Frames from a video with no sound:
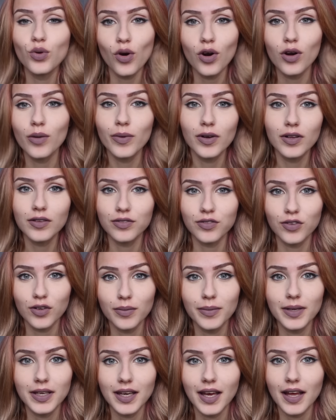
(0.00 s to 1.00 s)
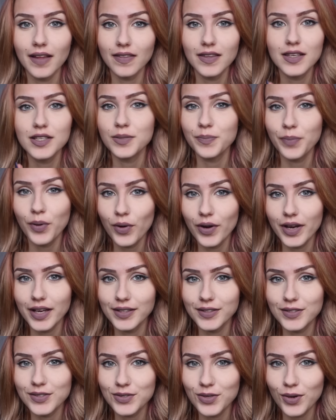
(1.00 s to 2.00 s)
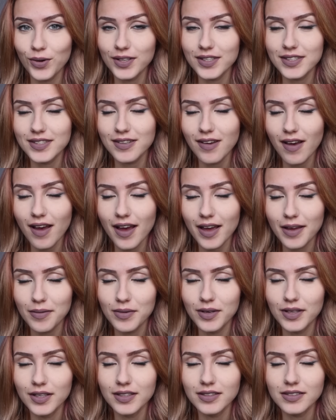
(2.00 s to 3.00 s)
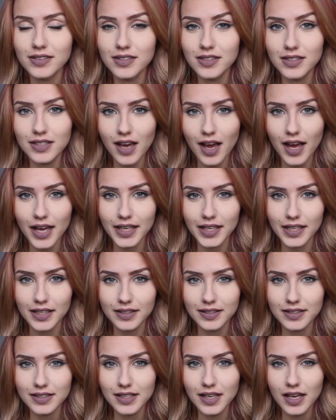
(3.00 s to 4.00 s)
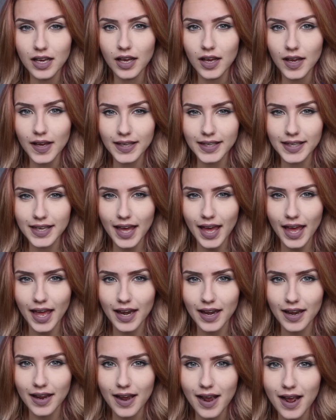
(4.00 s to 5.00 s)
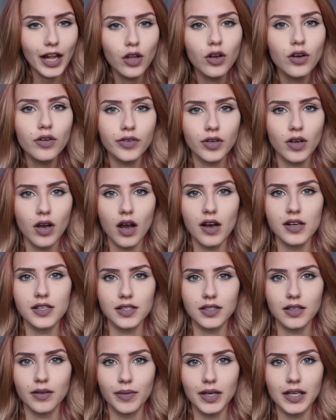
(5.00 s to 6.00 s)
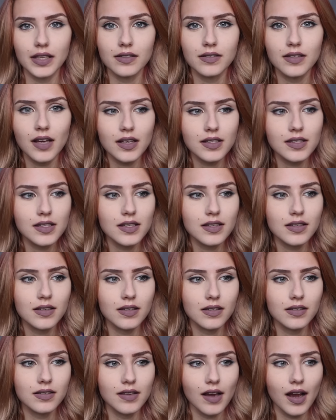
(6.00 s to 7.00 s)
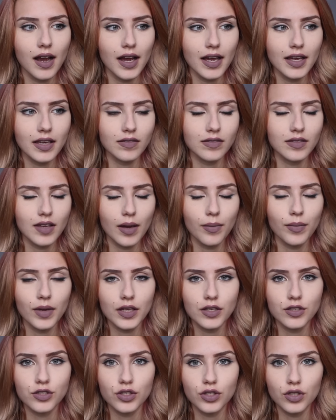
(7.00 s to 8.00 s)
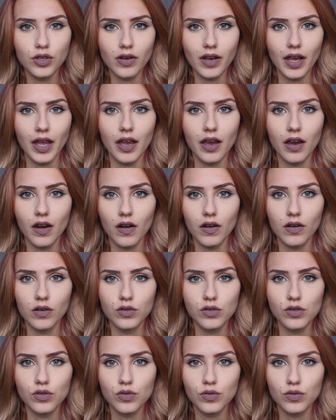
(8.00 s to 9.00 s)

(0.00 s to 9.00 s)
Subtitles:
normal for me at this point, so it's time to dye it again. A lot of you ask me, doesn't the dye damage your hair